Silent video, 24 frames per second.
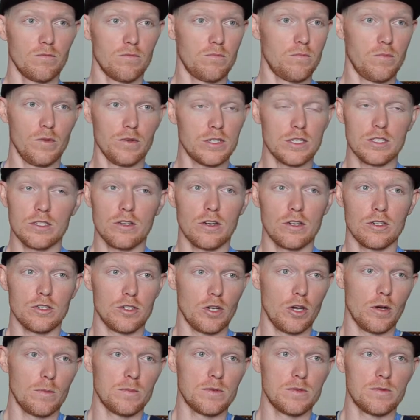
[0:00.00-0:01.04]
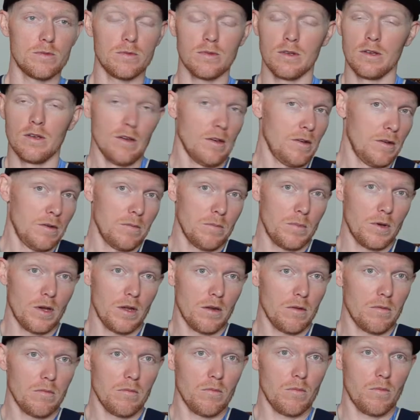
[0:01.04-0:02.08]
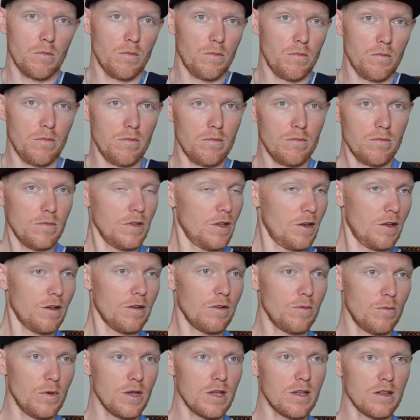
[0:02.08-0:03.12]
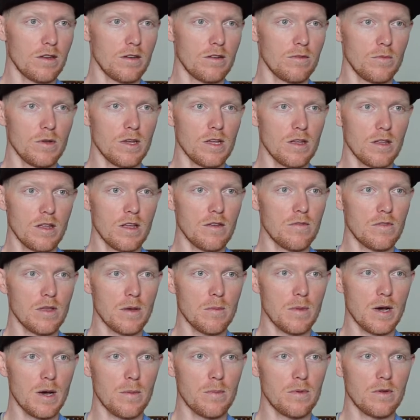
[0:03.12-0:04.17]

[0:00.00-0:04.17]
we just got jobs, but we can give them up.